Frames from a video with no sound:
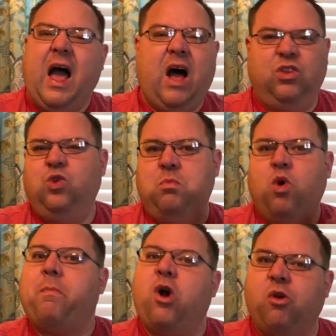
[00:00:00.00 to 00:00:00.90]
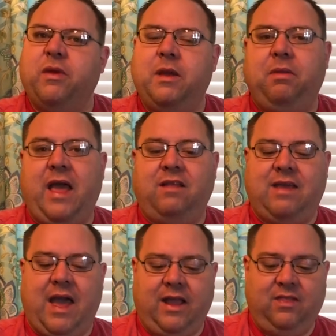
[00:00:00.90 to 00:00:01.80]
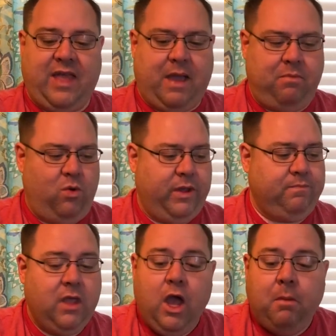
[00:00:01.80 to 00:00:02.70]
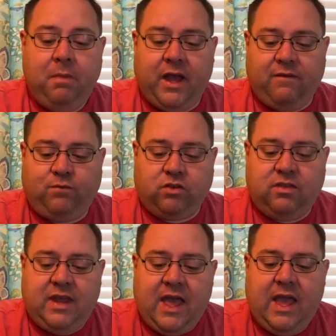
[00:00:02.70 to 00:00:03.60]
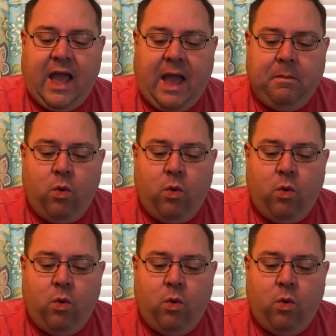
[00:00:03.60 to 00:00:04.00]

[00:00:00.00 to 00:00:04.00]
I'll do a more permanent plant tag at that point. But for today, I'm